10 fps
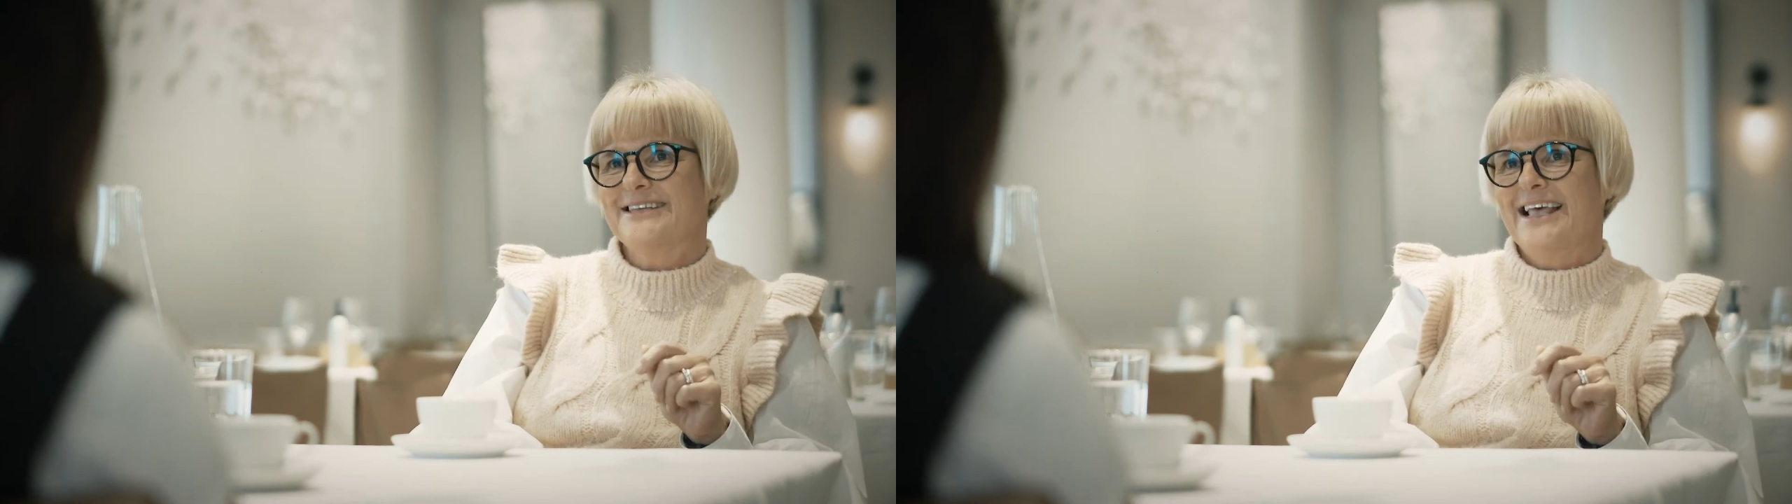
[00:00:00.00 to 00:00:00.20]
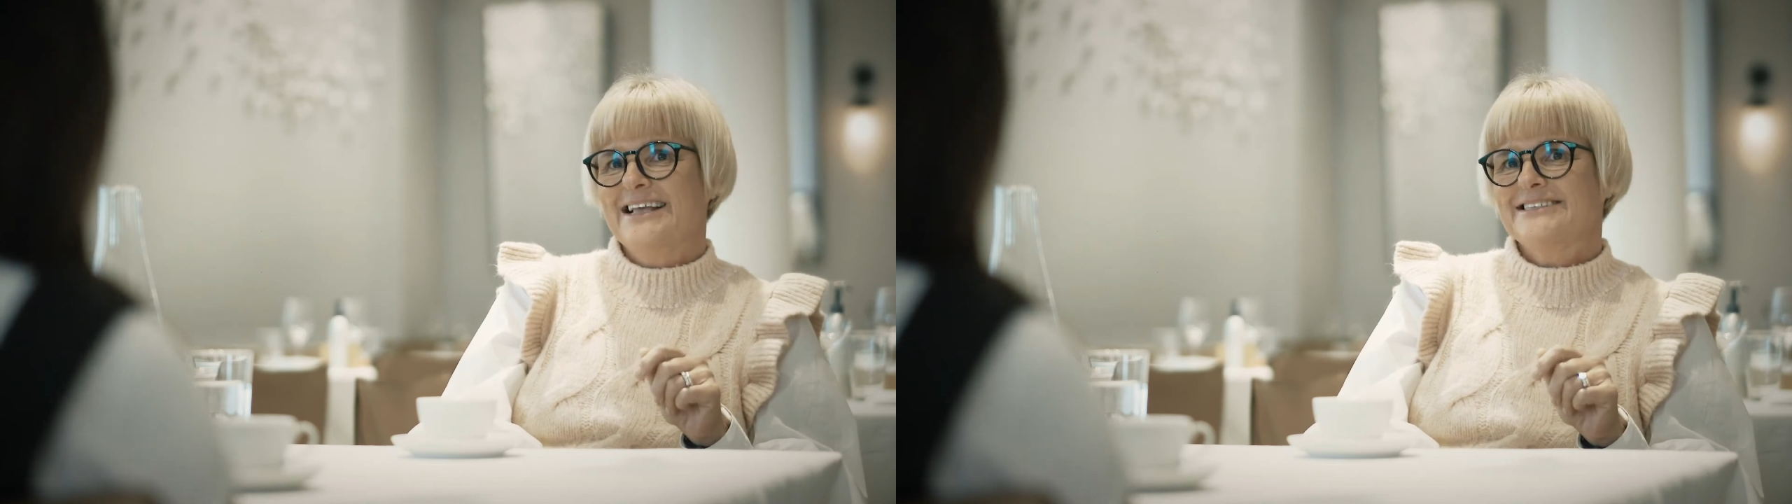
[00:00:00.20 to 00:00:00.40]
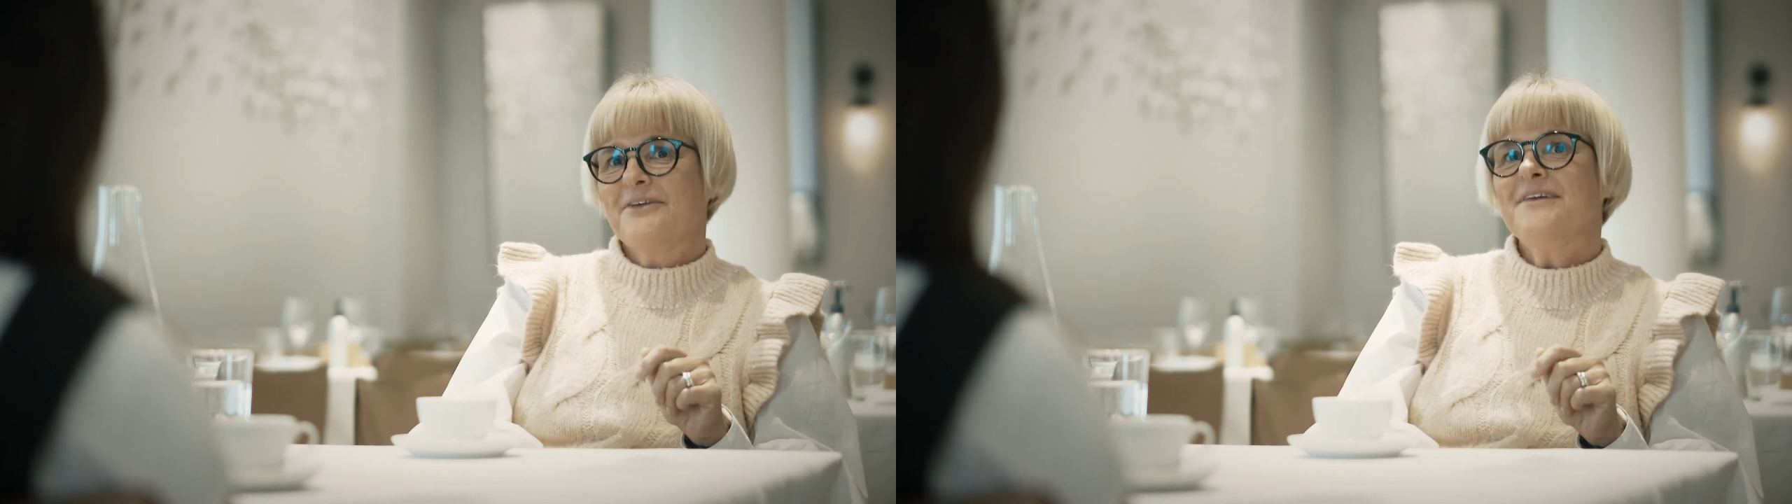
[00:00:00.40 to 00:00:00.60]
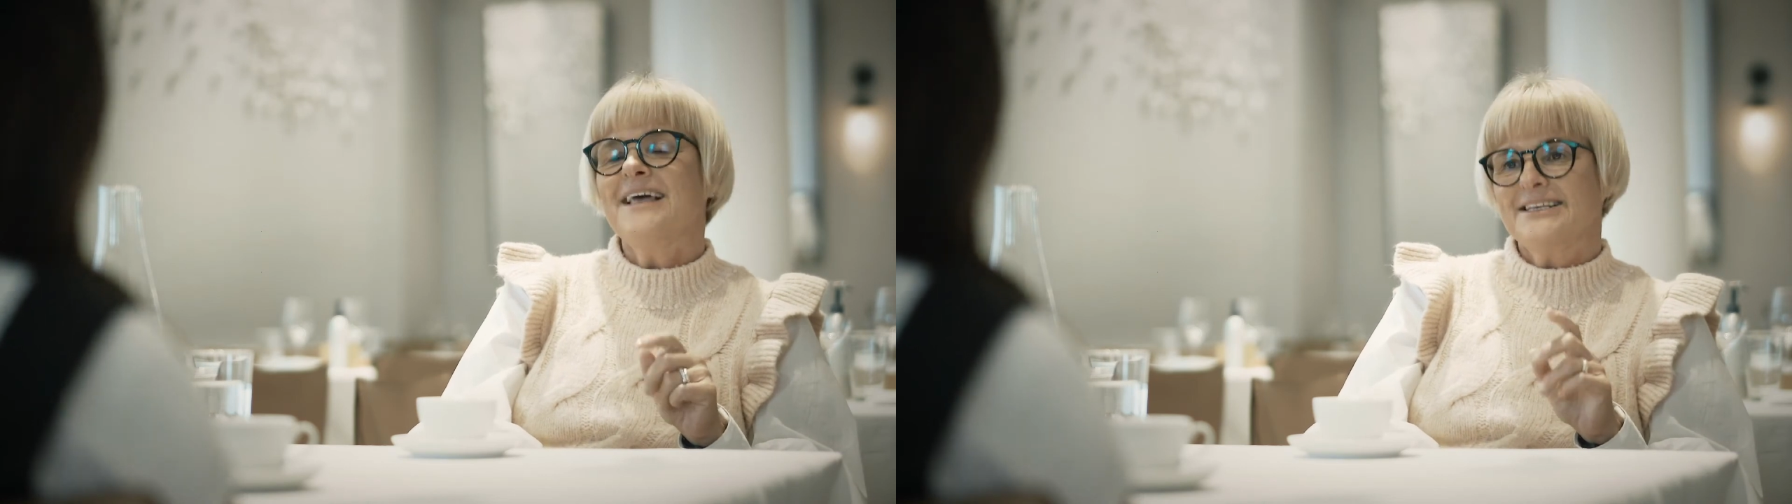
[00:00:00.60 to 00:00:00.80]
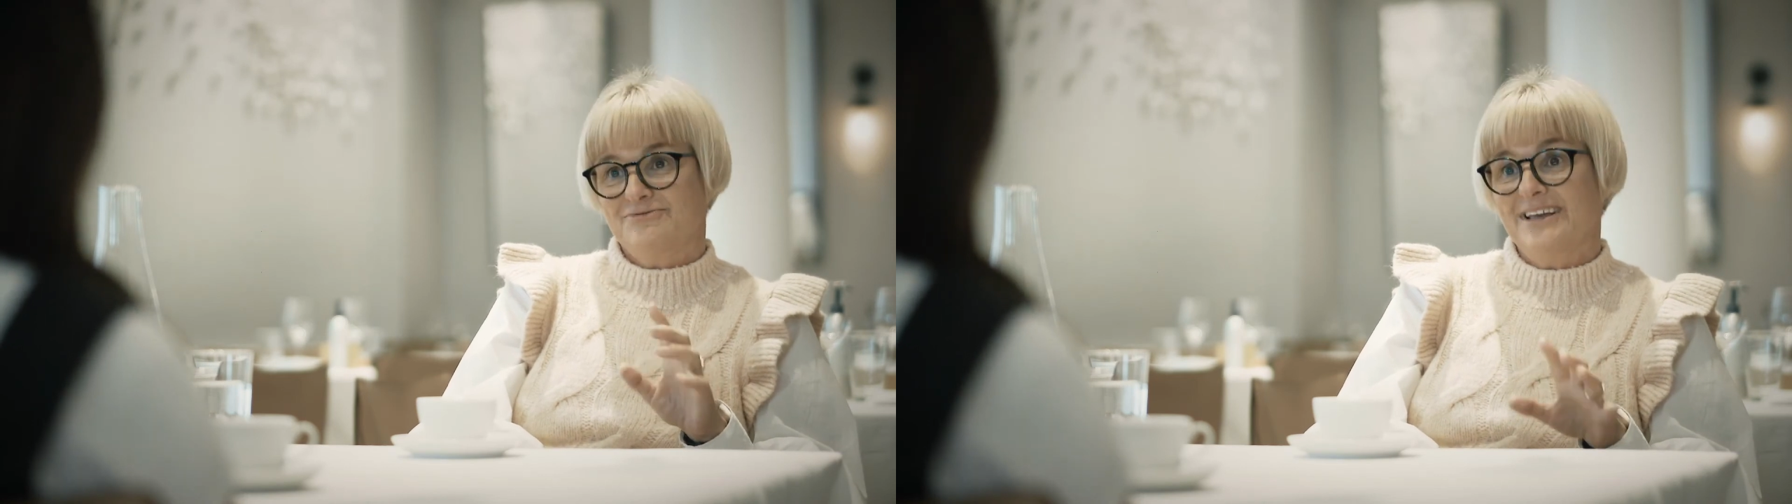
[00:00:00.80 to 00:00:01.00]
So I think
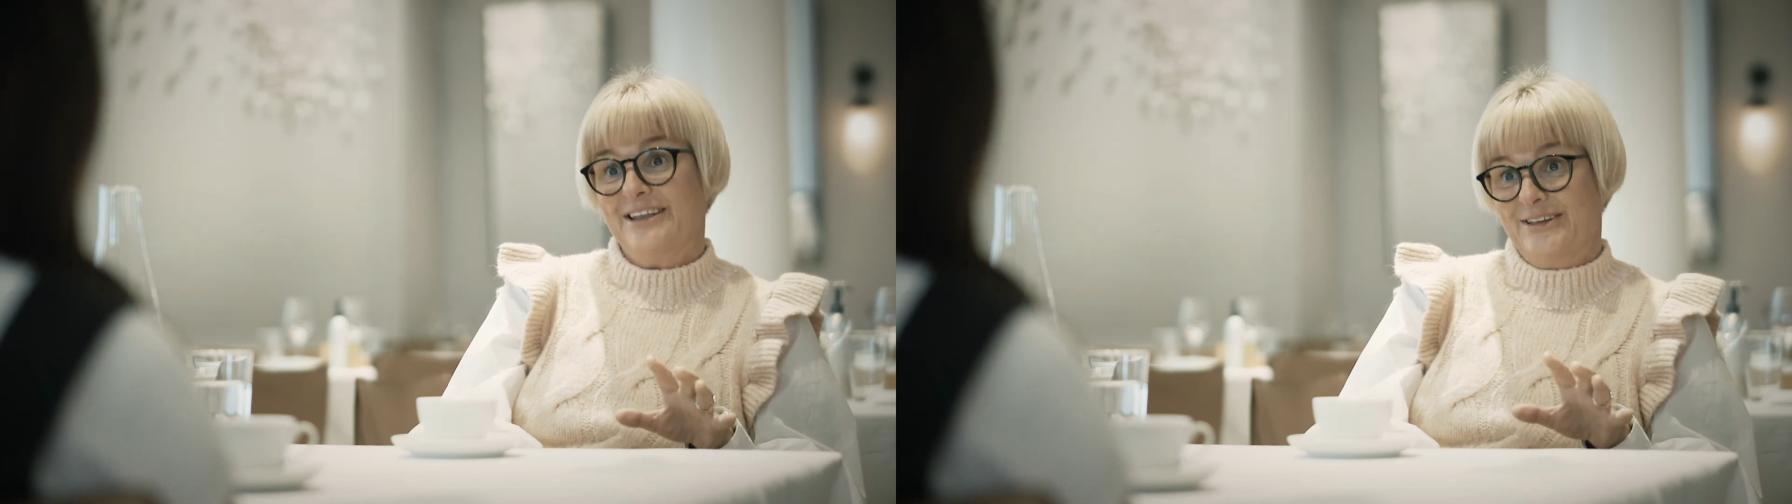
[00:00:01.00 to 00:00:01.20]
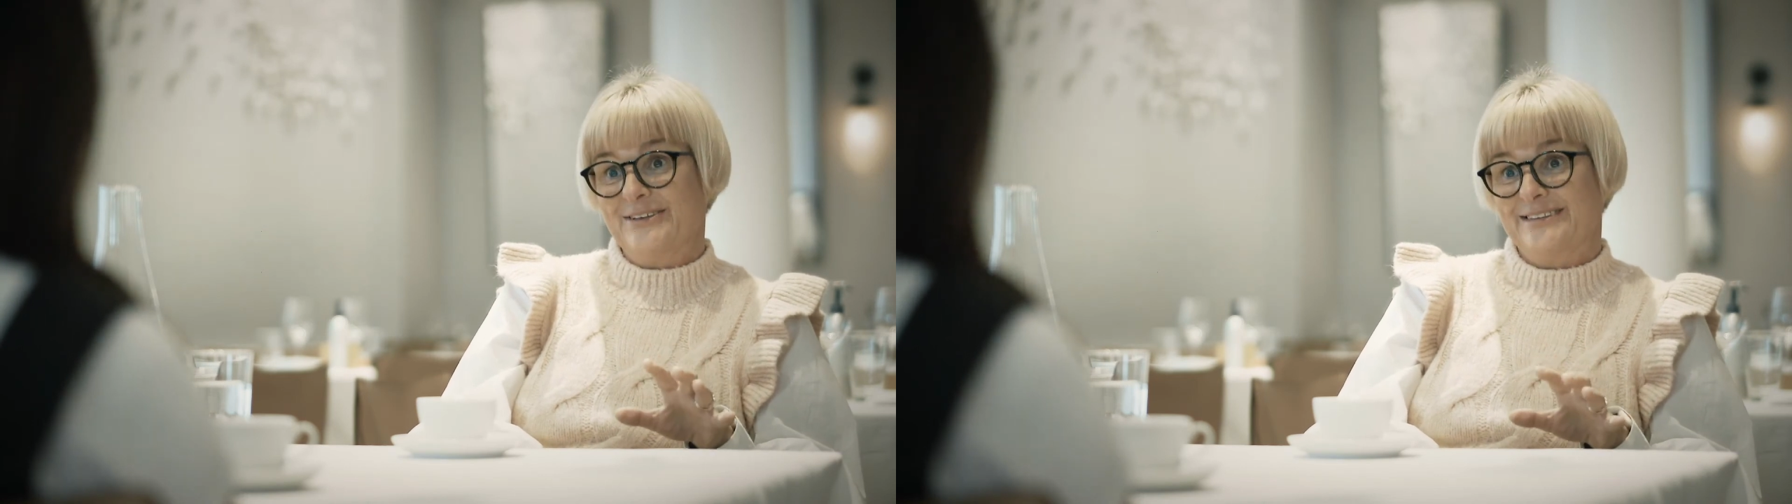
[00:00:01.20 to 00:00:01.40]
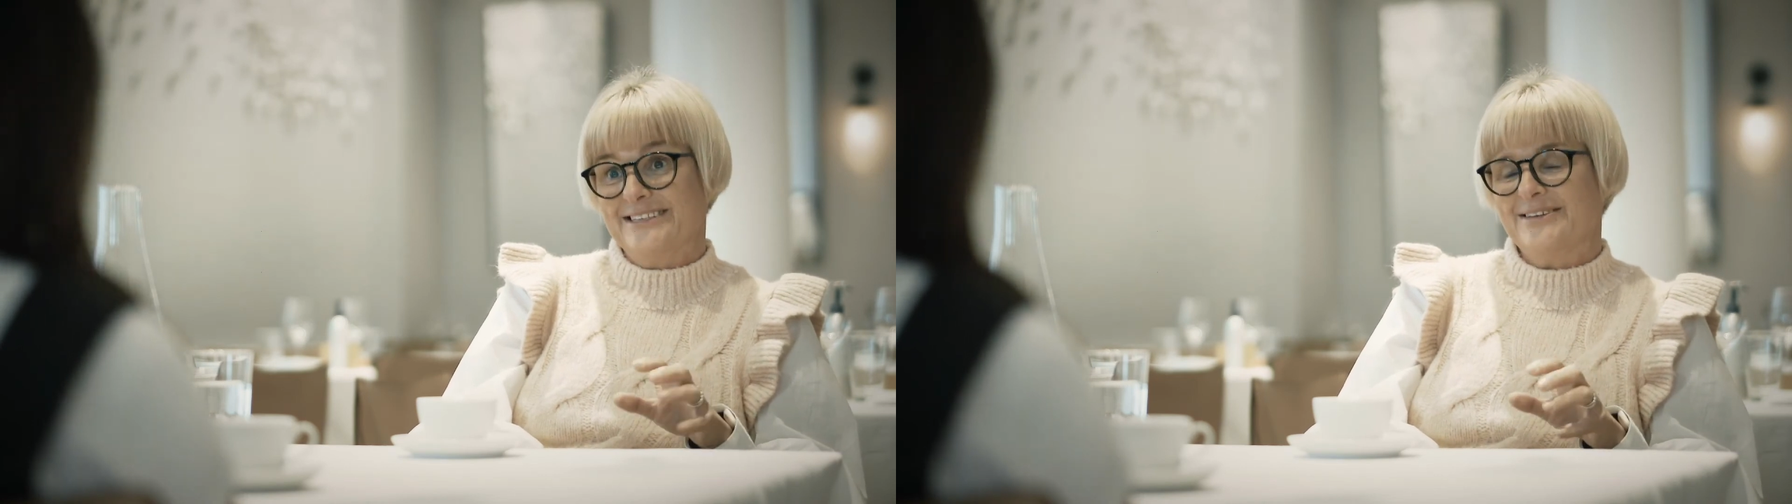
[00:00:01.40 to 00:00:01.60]
that's really good.